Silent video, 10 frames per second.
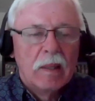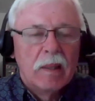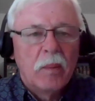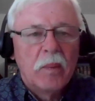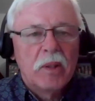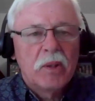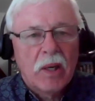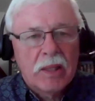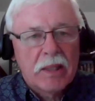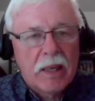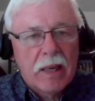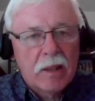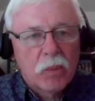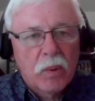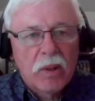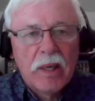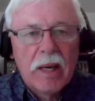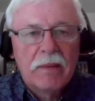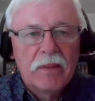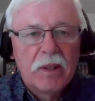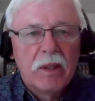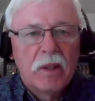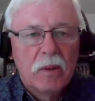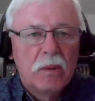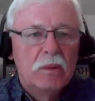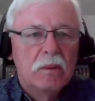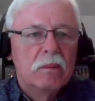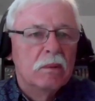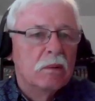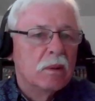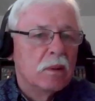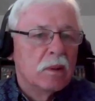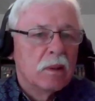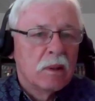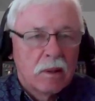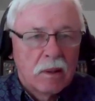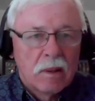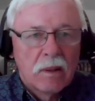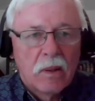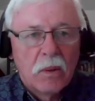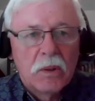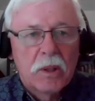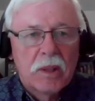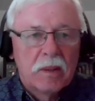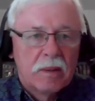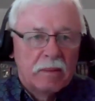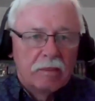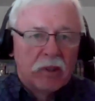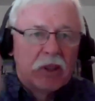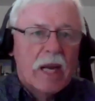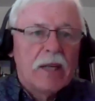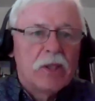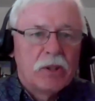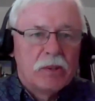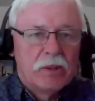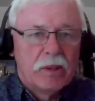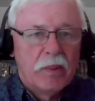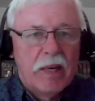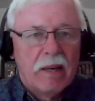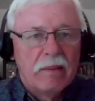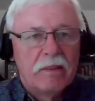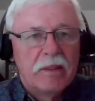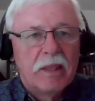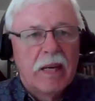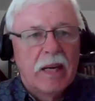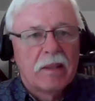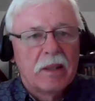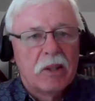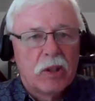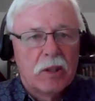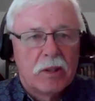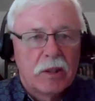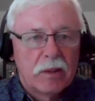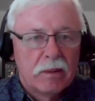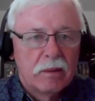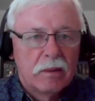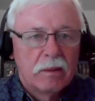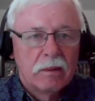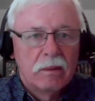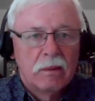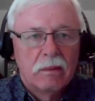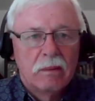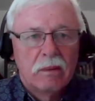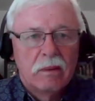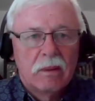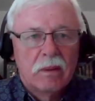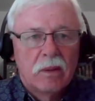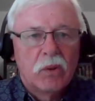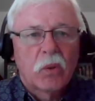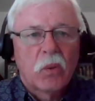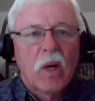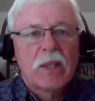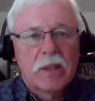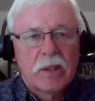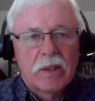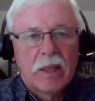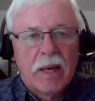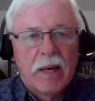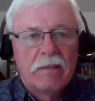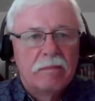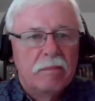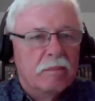Now, when it talks to idols, we're going to have to include those statues that we have in the Catholic Church, those crosses that have